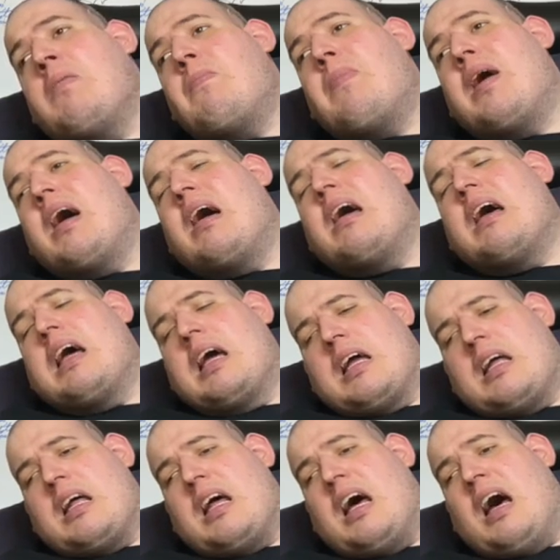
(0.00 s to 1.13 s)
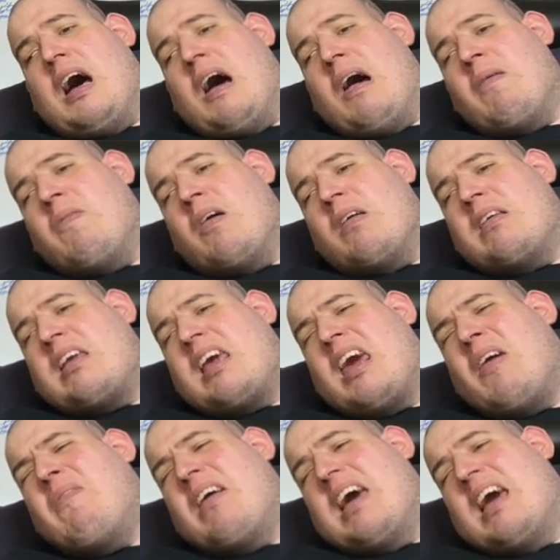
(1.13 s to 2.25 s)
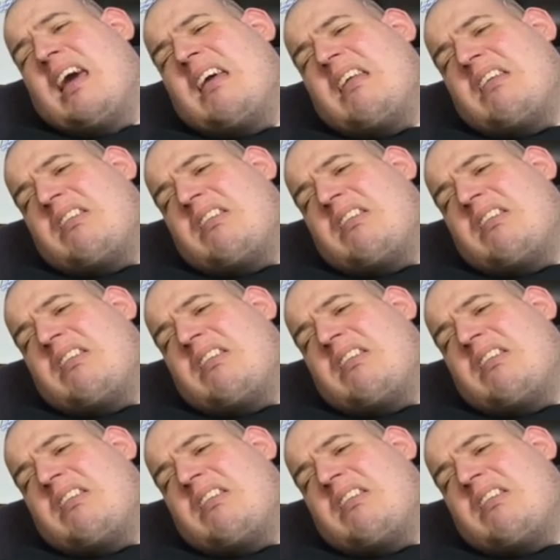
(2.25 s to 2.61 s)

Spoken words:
but I would give it,